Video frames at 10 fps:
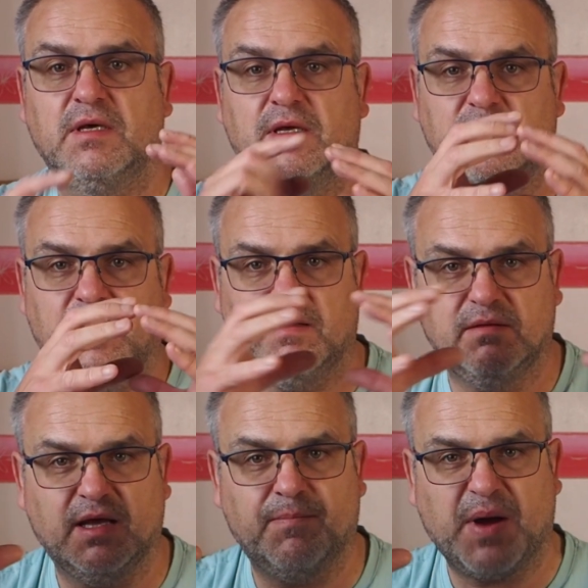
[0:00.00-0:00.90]

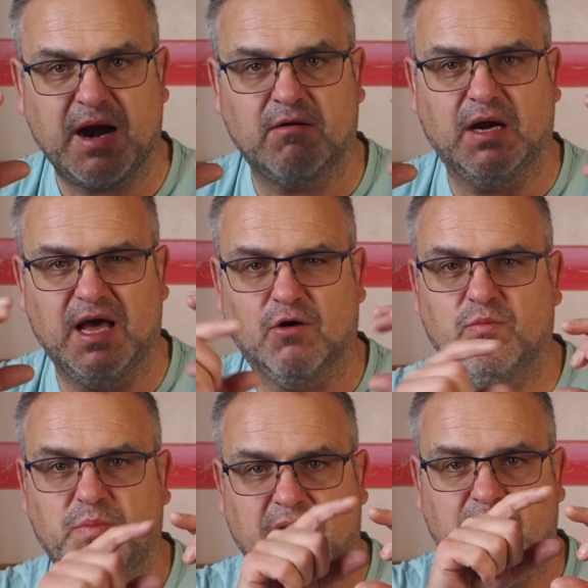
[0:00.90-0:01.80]
they're parallel,
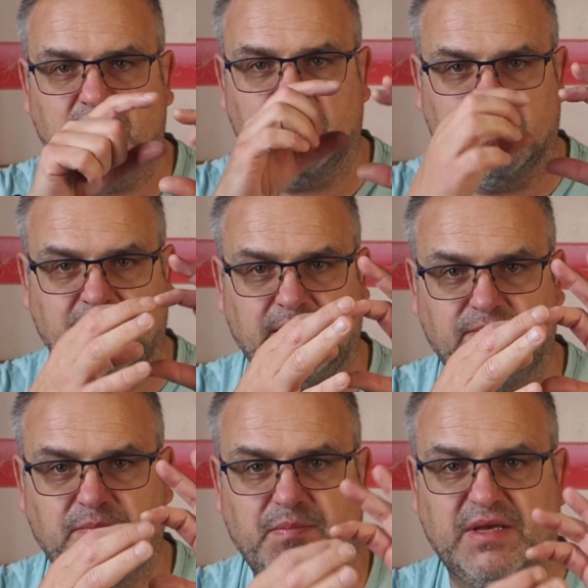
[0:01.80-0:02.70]
but the
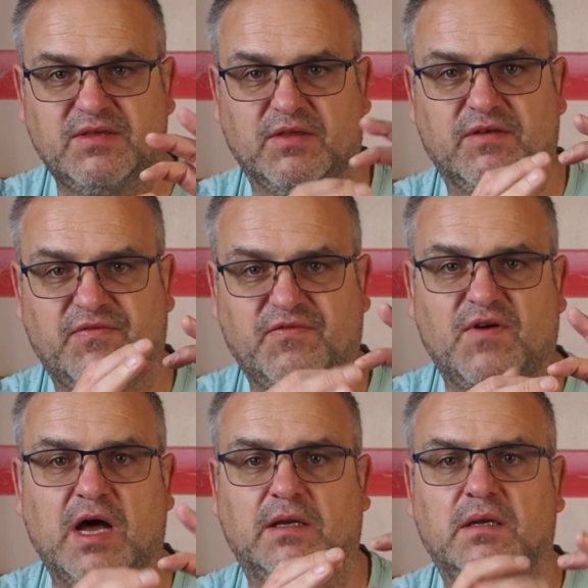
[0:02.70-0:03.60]
bit at the
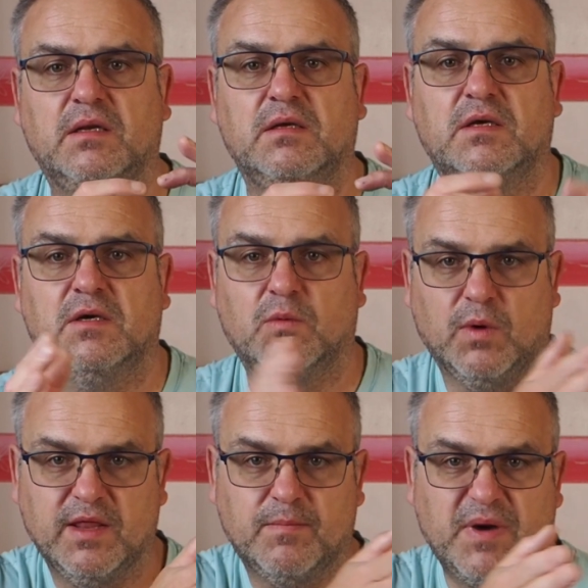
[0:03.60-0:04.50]
front
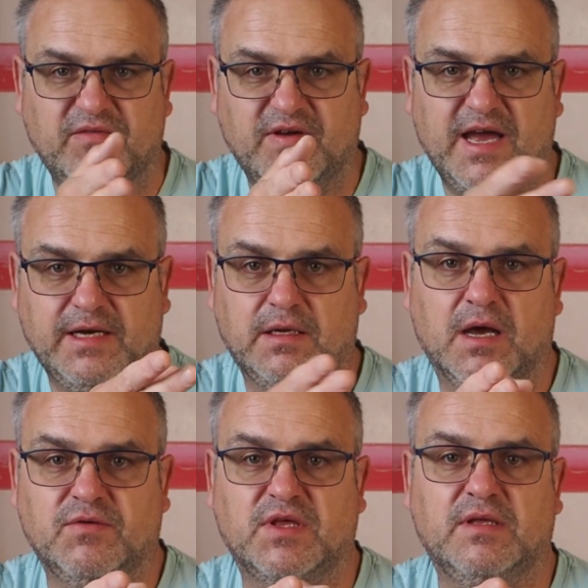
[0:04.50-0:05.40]
where the buffer head
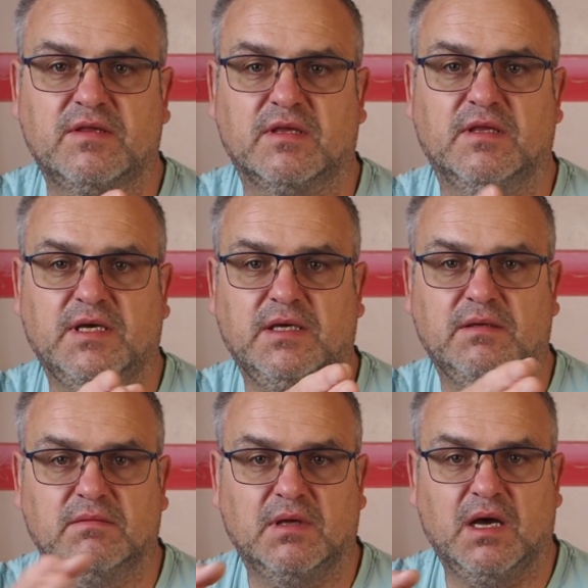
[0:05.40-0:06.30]
goes into the
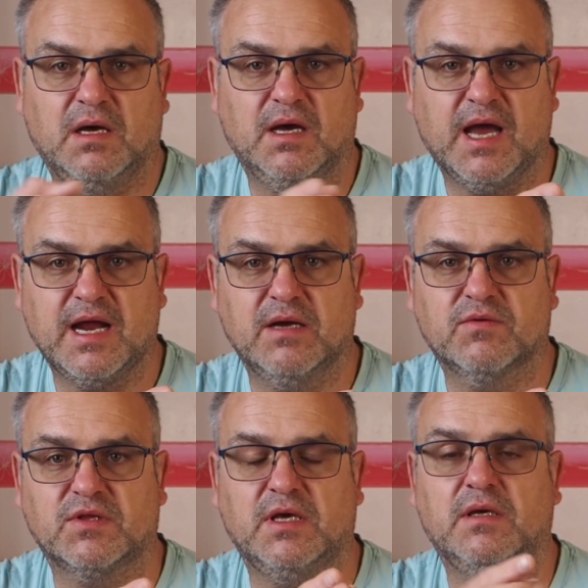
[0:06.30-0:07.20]

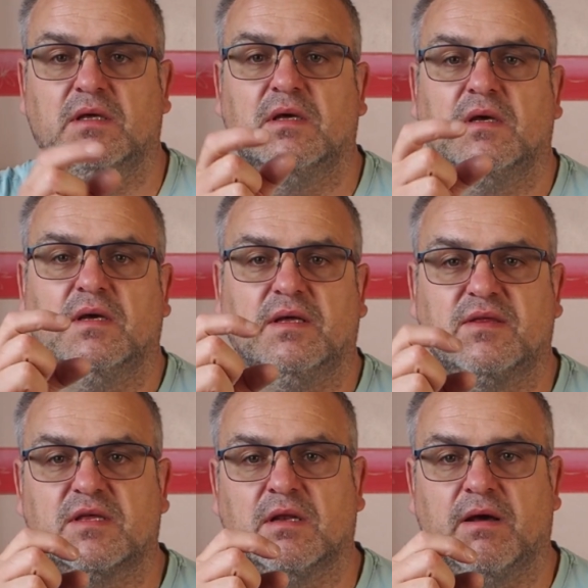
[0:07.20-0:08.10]
housing is
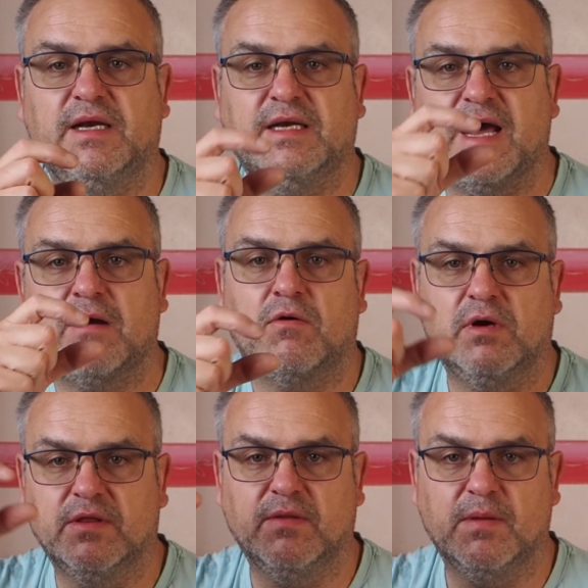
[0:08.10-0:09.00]
slightly narrower
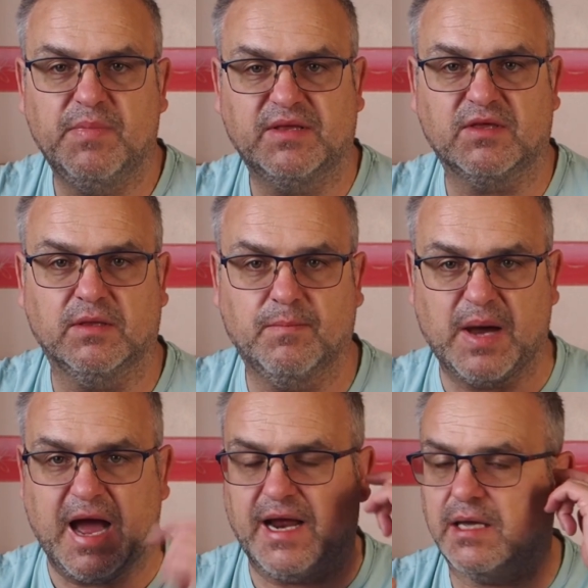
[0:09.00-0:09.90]
than the bit at the
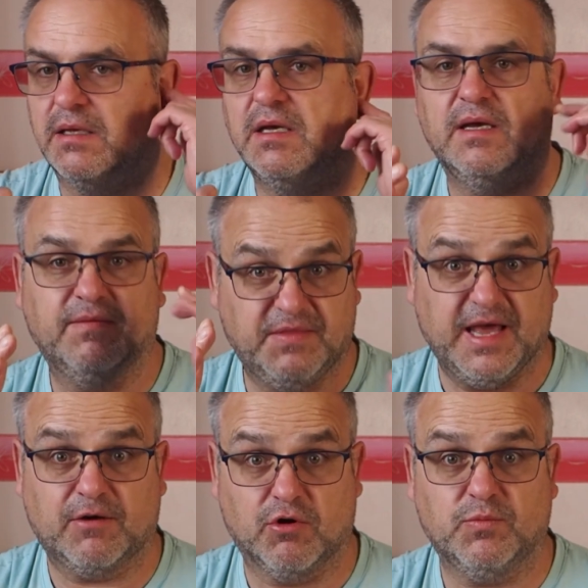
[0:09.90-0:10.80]
back. They're
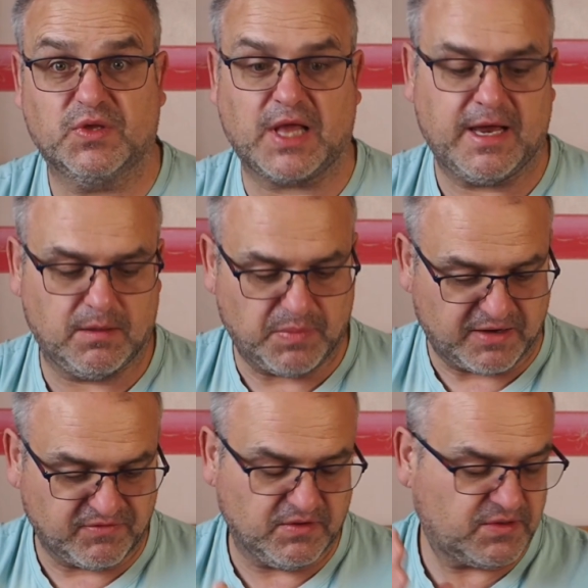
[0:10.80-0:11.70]
group standard
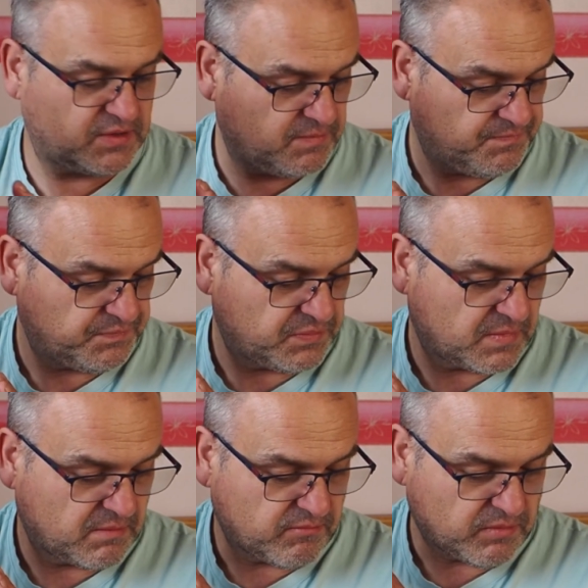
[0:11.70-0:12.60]
buffers.
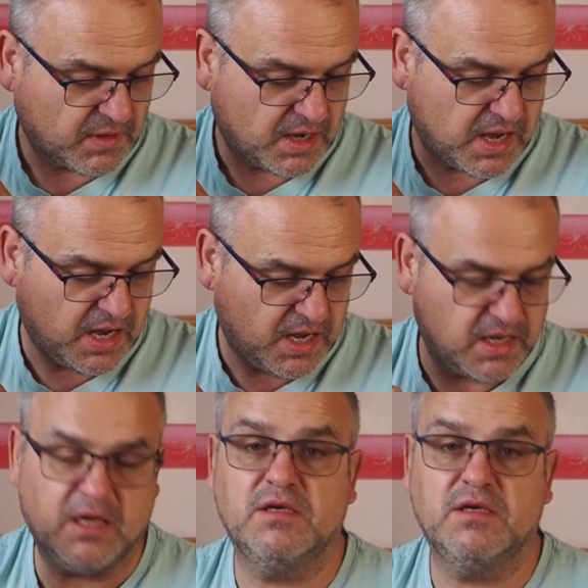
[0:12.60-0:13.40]
And